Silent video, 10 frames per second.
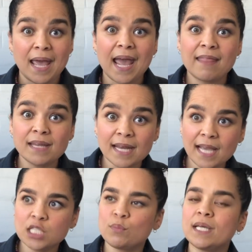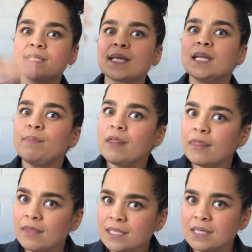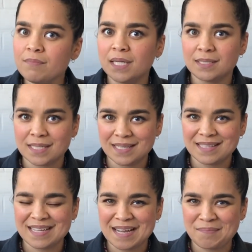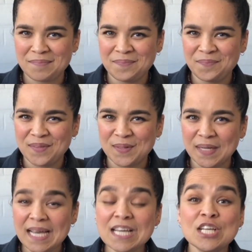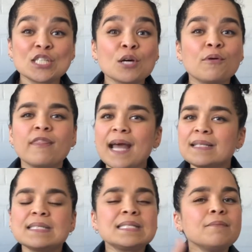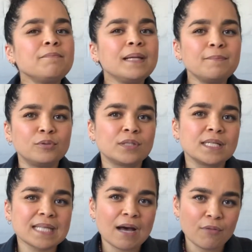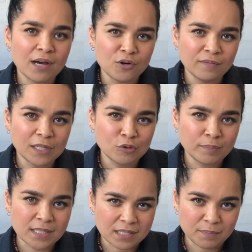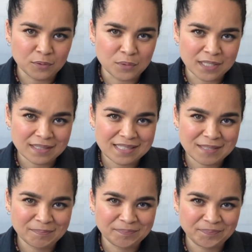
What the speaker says: And the next week, it's going to be 30 minutes at a time. Okay, so that simply put is how the overload principle works.